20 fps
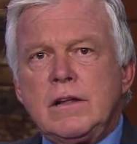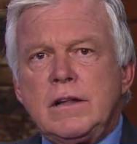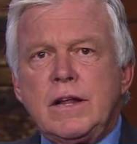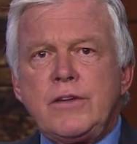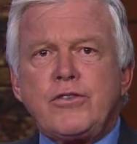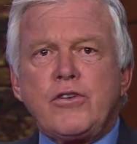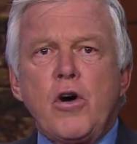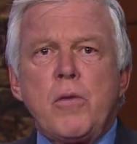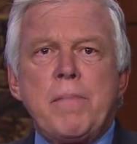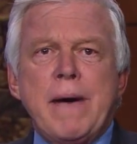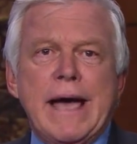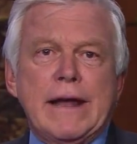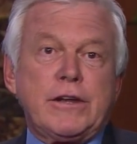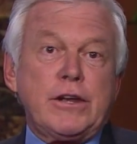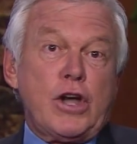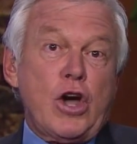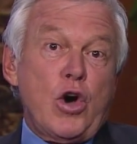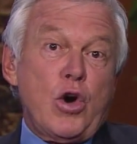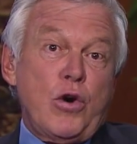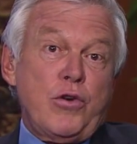Let's go back
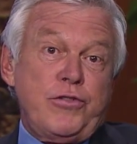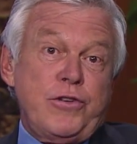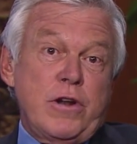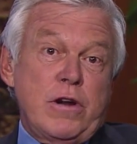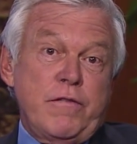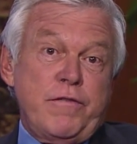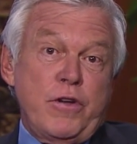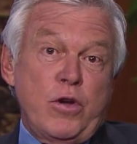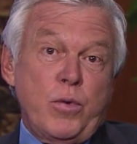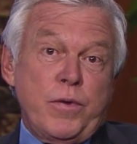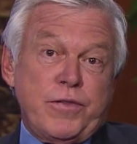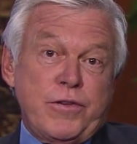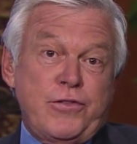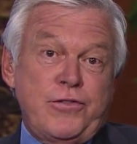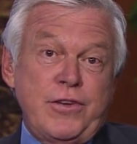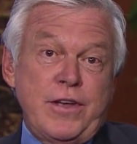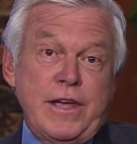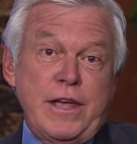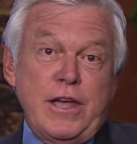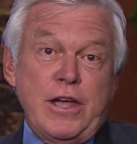to Gogo's interview with the
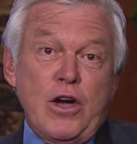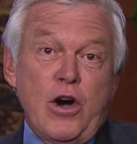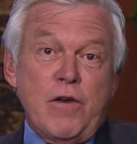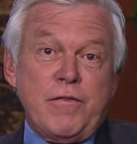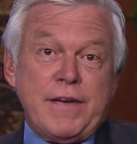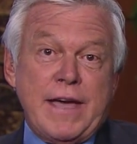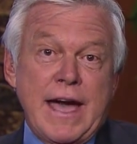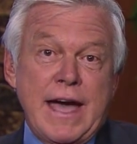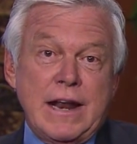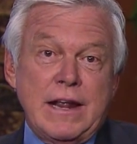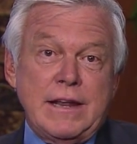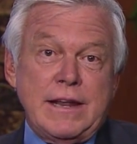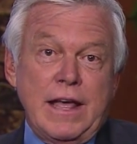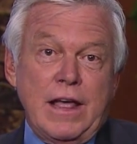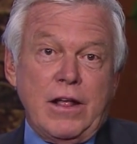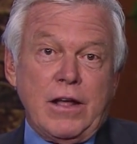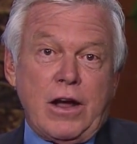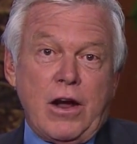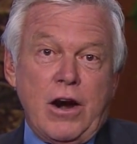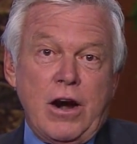CEO of
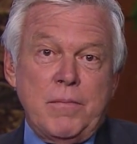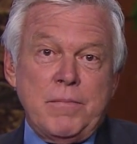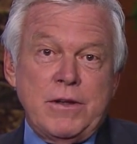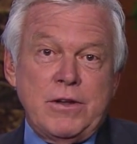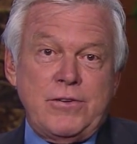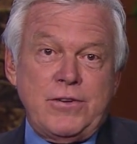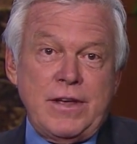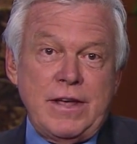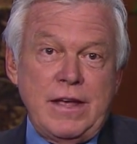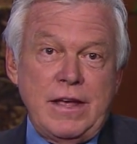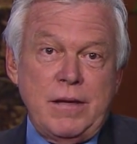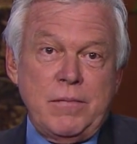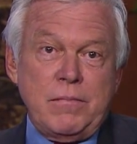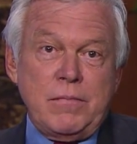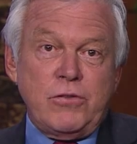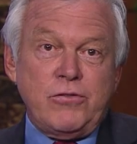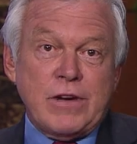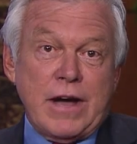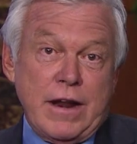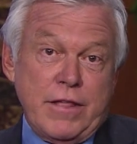Cannondale Garmin
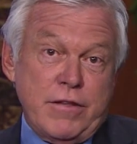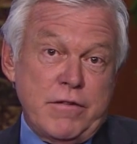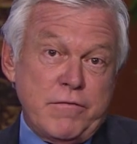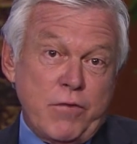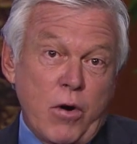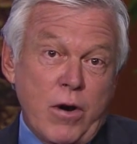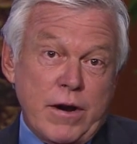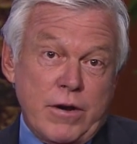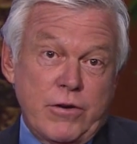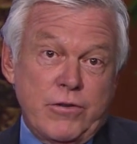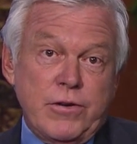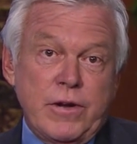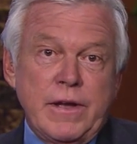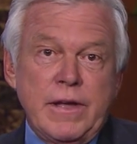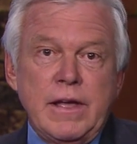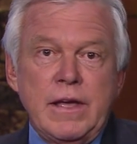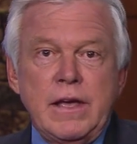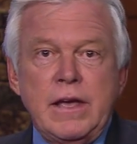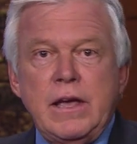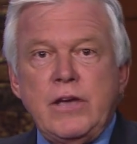team, Jonathan Vaughters.
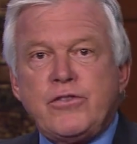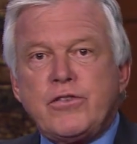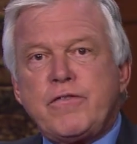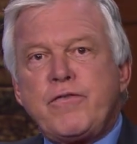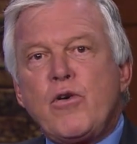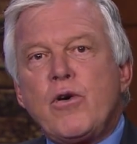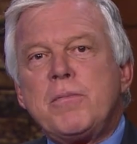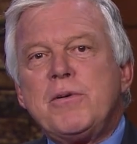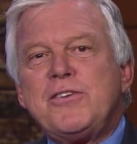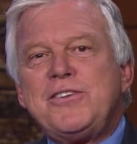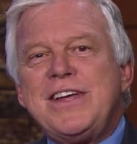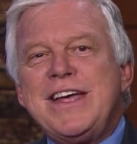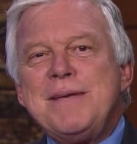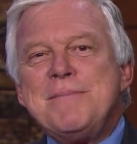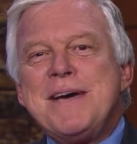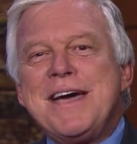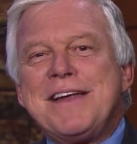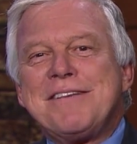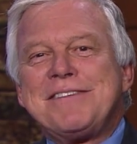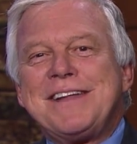He's a former
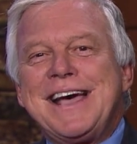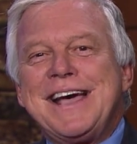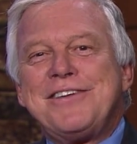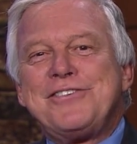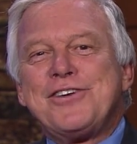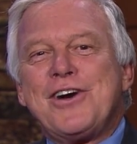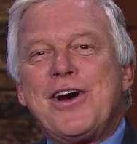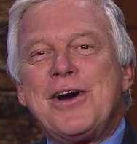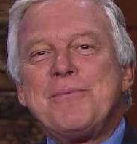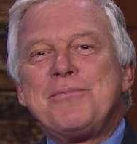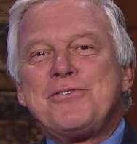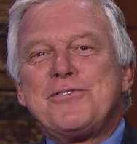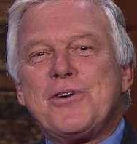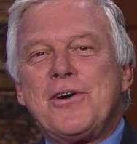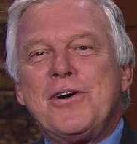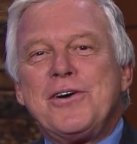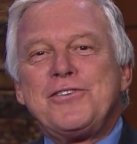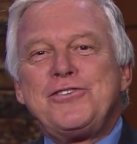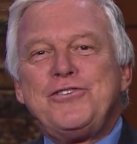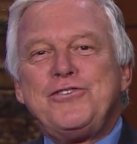teammate of Lance
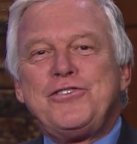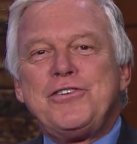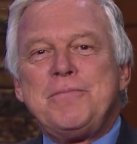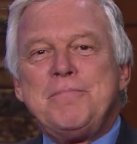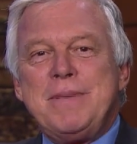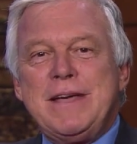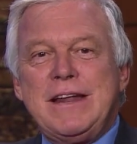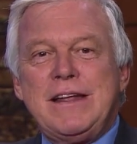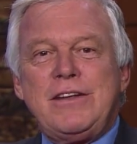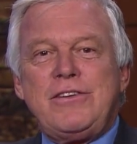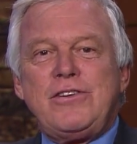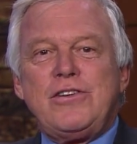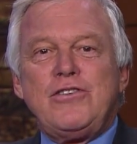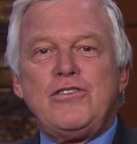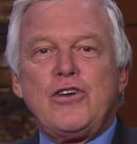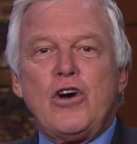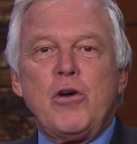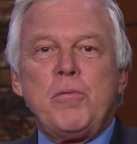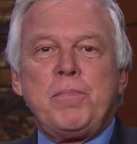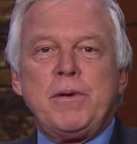Armstrong's who's admitted to
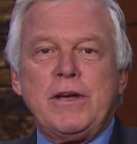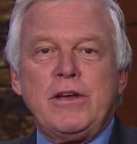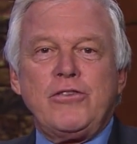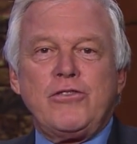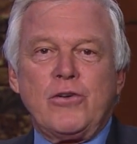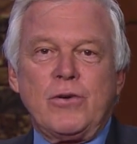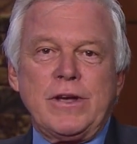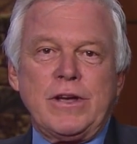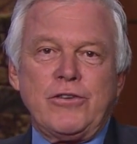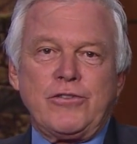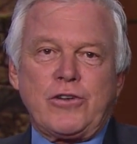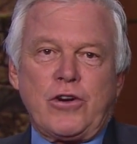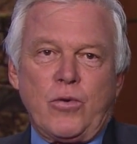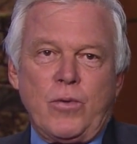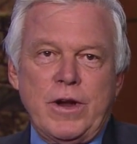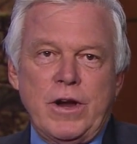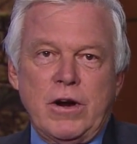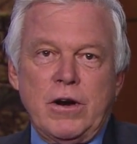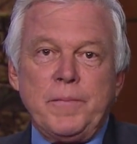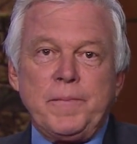doping during his
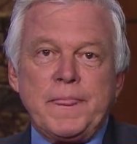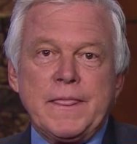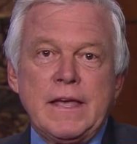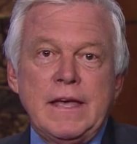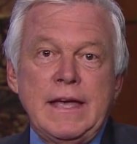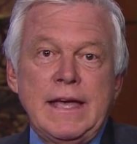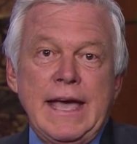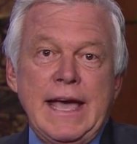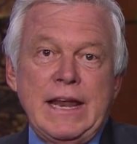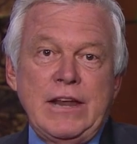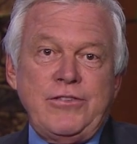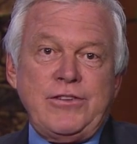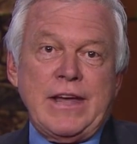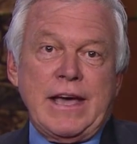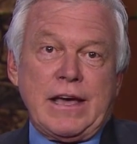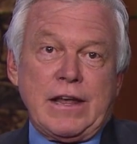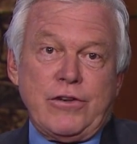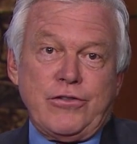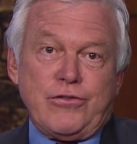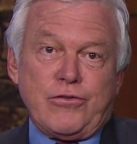career, and he's
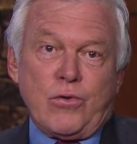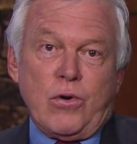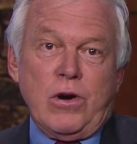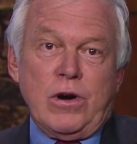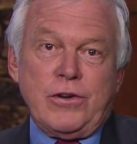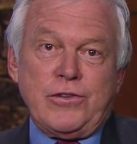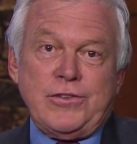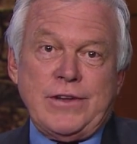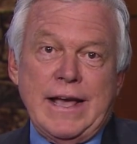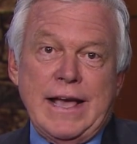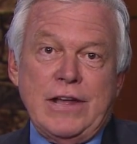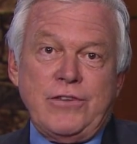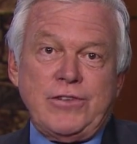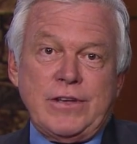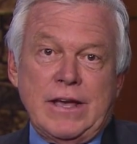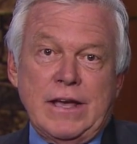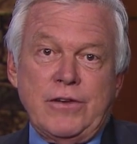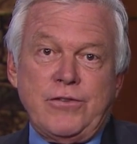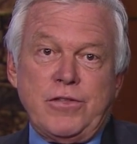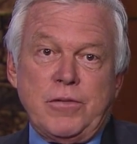taken a strong stance
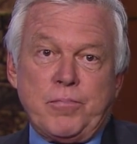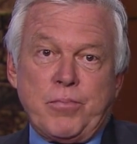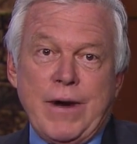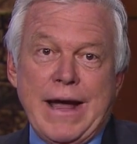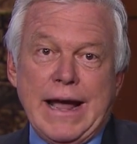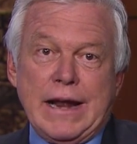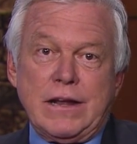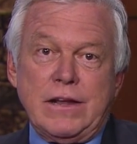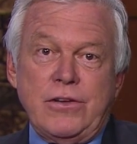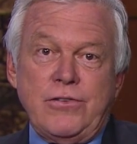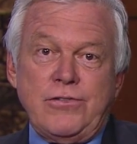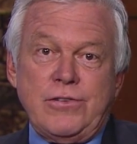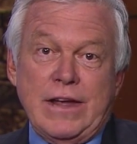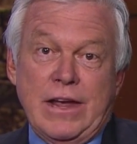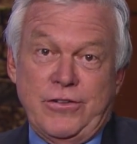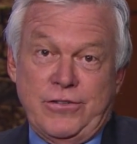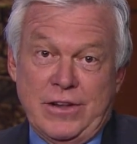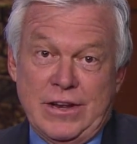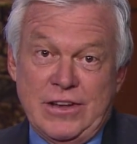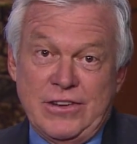against the practice
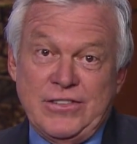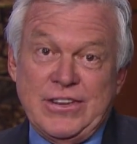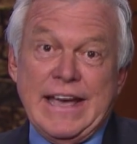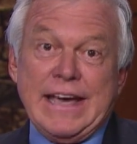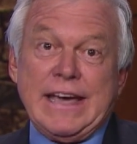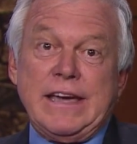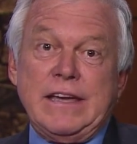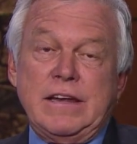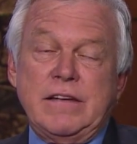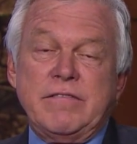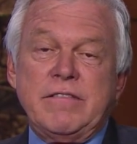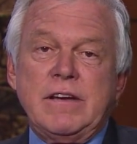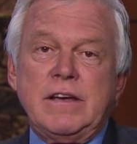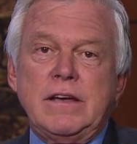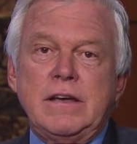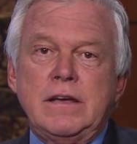as an executive.